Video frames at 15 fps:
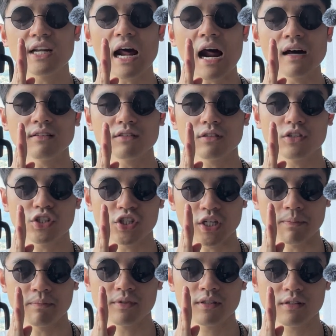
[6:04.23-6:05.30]

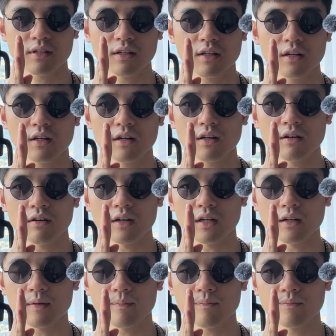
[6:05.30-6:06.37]
hardships,
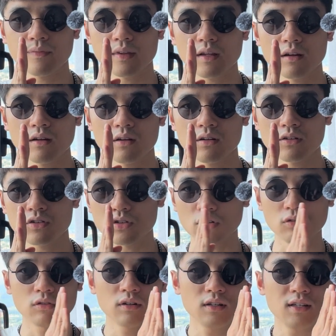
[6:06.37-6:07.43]
right?
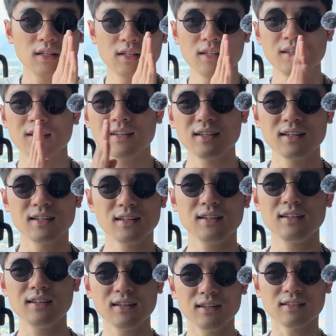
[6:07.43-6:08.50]
So
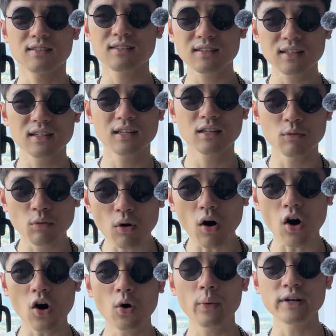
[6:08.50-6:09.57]
it will
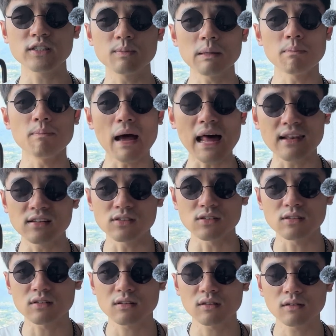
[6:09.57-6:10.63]
always be
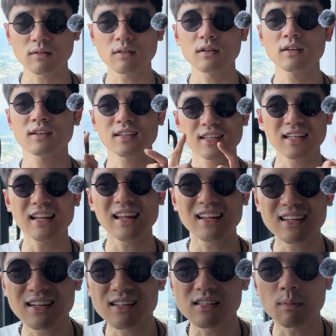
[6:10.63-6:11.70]
balanced. It
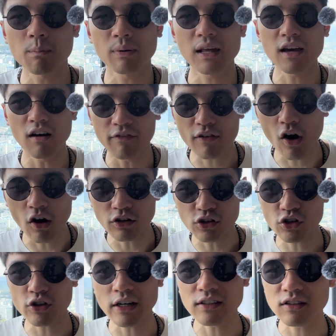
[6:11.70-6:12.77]
is a play of
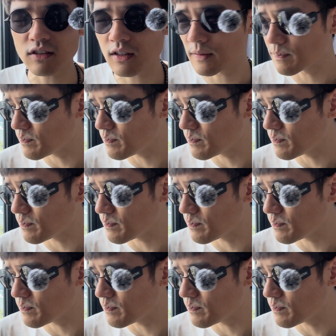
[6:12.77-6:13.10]
contrast.